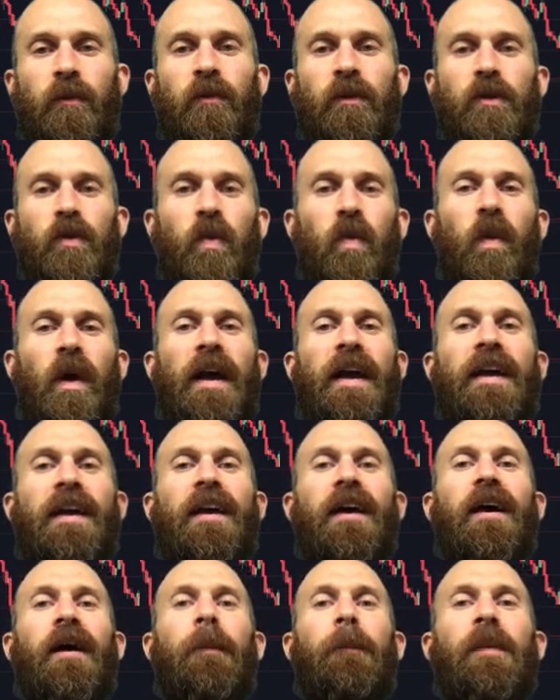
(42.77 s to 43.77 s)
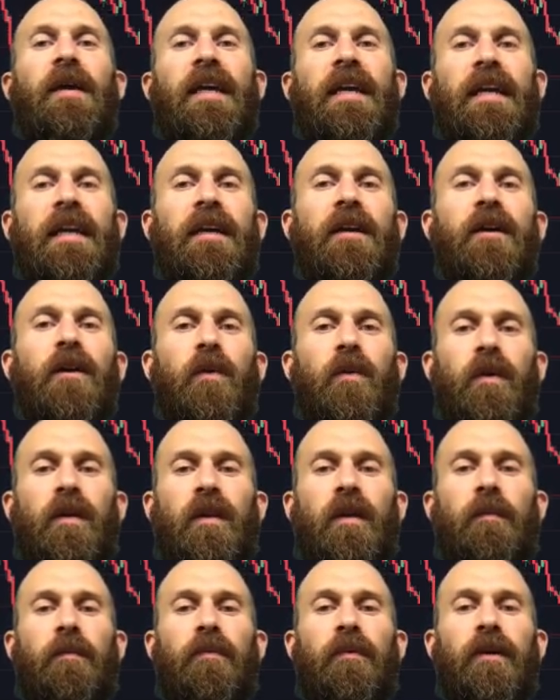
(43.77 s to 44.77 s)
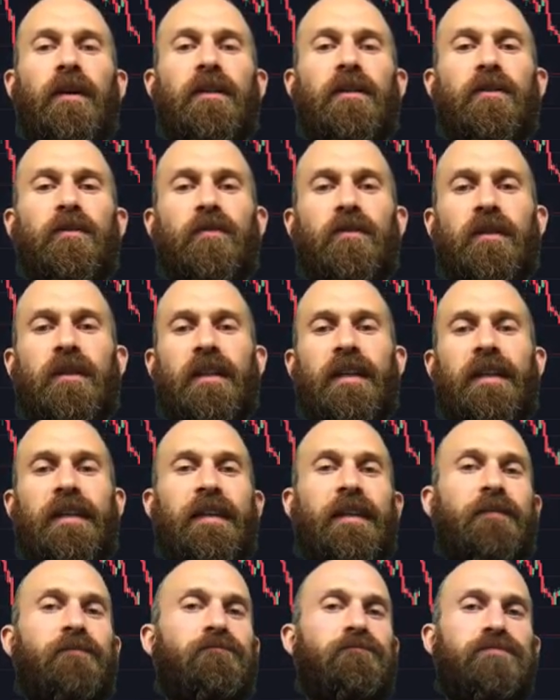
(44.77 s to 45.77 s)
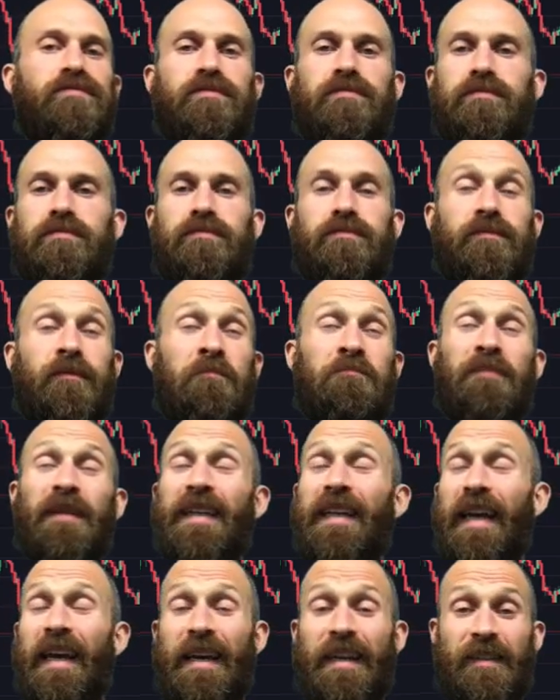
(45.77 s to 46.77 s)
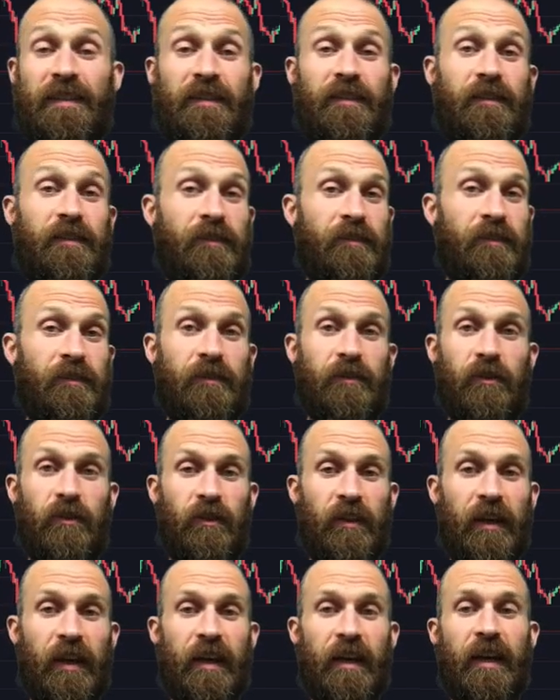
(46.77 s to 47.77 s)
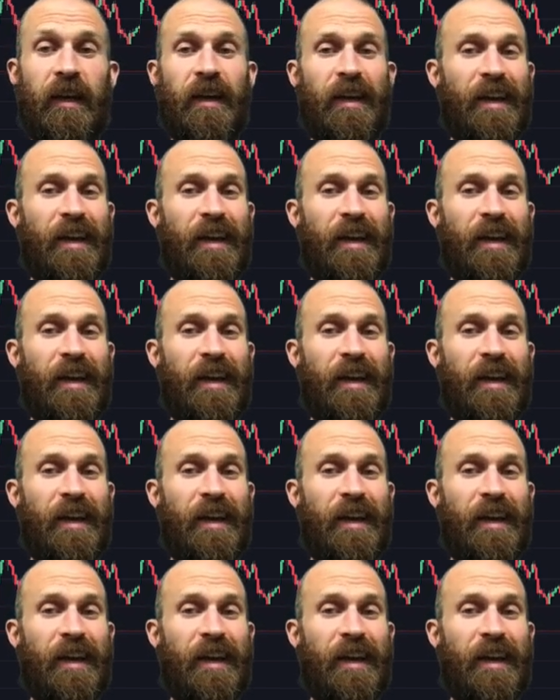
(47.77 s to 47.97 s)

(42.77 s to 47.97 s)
was way up here, when the price was like bananas. Okay?